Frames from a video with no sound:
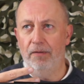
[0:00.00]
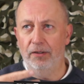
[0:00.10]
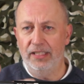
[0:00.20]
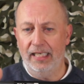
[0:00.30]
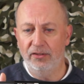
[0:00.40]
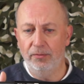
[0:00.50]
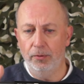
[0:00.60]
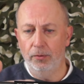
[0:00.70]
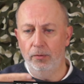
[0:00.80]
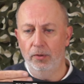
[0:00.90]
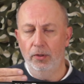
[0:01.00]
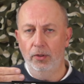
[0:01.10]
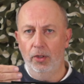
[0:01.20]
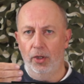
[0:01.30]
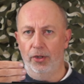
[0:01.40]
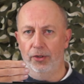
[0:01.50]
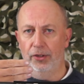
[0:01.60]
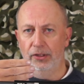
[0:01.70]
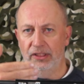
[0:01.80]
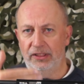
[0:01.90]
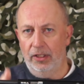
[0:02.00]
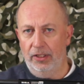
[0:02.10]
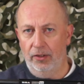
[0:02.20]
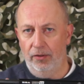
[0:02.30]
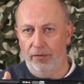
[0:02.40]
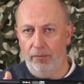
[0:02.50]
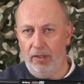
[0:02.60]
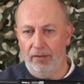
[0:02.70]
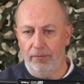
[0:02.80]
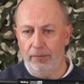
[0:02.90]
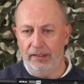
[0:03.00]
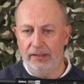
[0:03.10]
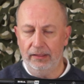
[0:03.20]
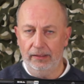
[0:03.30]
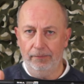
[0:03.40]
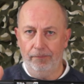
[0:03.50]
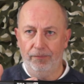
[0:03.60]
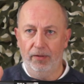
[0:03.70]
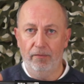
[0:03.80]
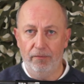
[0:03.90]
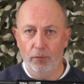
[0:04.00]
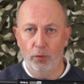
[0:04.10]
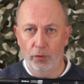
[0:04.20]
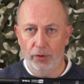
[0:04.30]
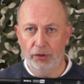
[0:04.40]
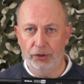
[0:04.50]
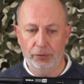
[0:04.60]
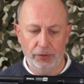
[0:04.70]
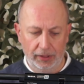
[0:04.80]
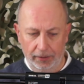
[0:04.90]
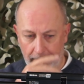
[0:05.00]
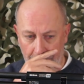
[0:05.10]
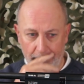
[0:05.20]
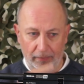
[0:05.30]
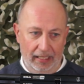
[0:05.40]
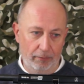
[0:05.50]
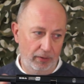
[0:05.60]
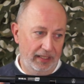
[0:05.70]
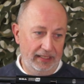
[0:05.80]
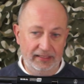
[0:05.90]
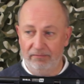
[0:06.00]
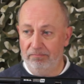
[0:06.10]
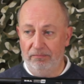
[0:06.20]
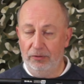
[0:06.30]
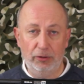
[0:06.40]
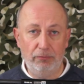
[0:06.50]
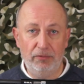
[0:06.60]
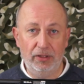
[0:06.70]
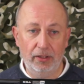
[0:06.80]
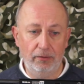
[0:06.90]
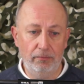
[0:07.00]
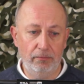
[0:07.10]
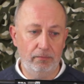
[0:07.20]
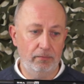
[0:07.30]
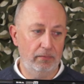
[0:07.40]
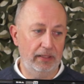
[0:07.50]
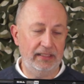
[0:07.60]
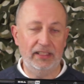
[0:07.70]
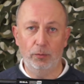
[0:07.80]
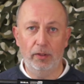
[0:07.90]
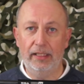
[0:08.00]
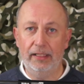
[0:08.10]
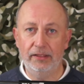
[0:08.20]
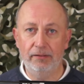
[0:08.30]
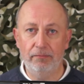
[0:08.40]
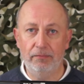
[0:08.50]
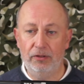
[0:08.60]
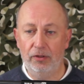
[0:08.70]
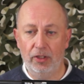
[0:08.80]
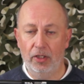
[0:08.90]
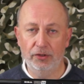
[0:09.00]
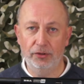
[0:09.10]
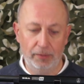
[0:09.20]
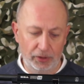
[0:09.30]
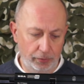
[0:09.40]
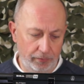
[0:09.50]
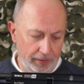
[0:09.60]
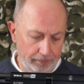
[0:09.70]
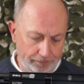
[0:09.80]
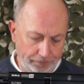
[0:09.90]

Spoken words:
adaptable the design of the rifle is for the shooter. And with this, you know, it is what it is. You can't do much with it.